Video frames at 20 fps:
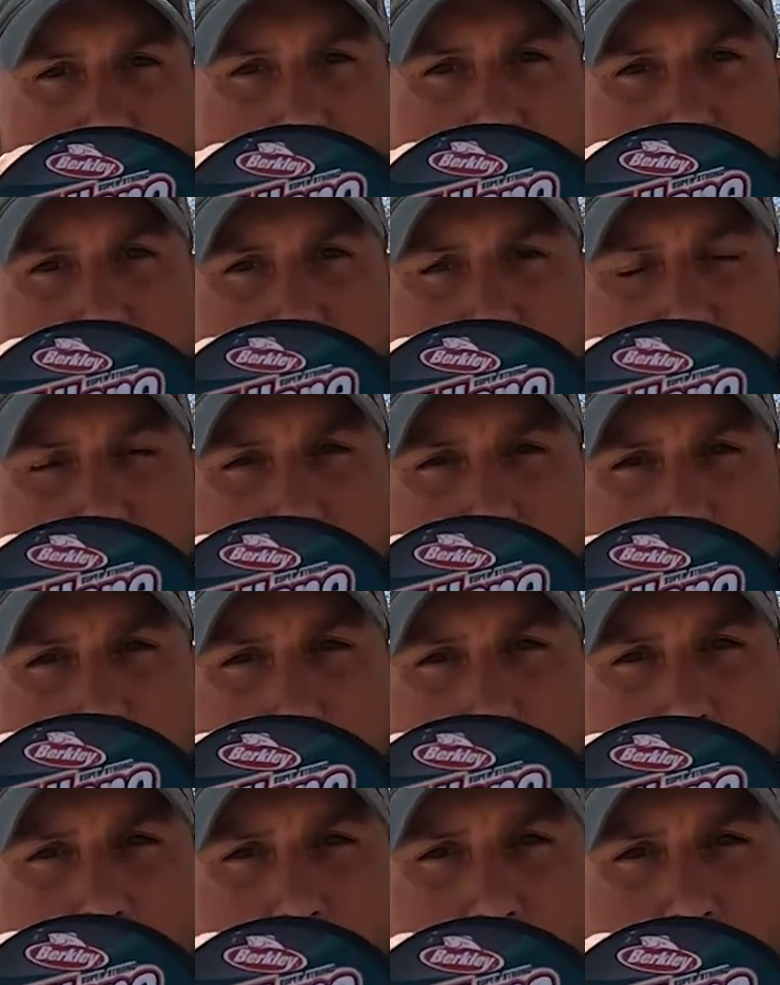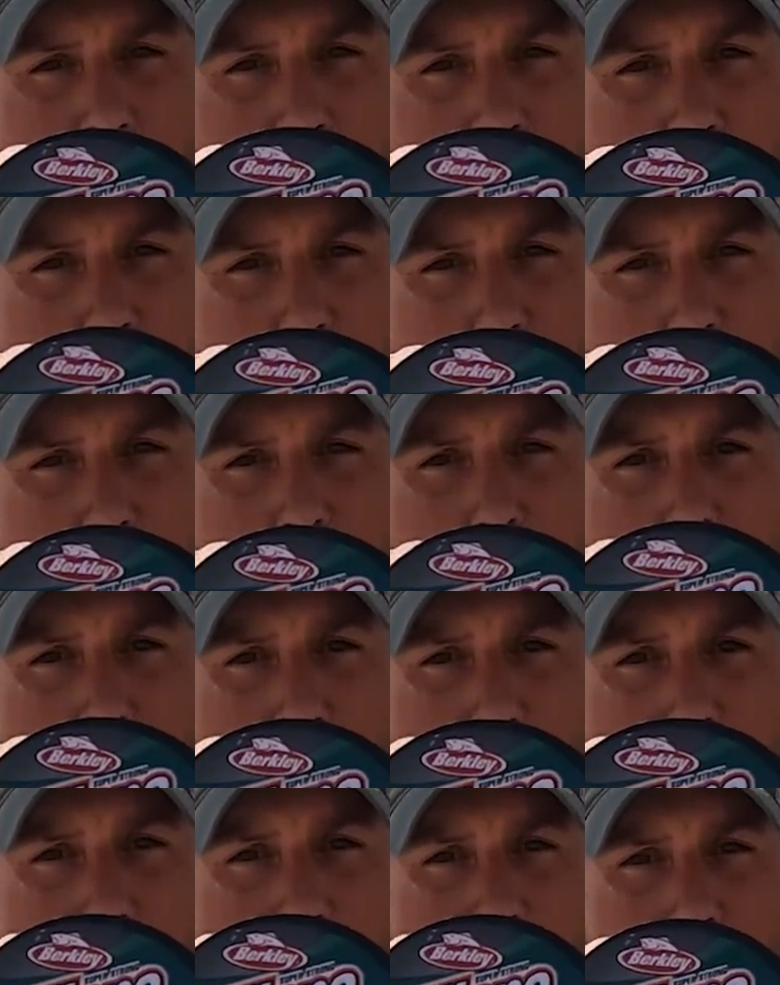15-pound big
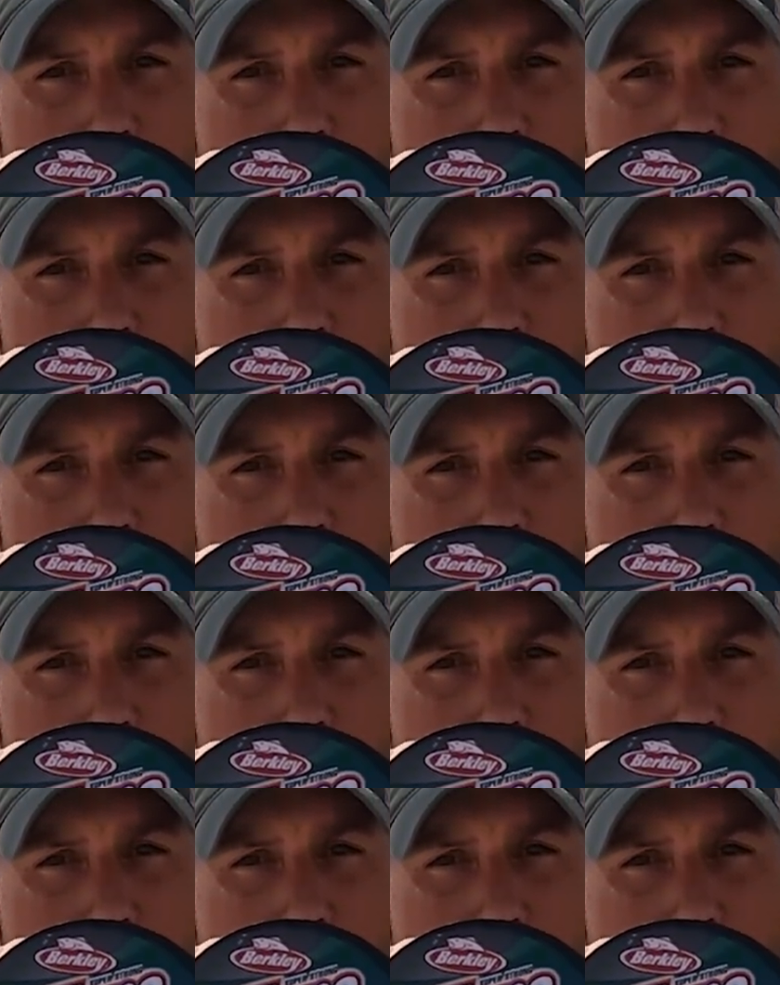game.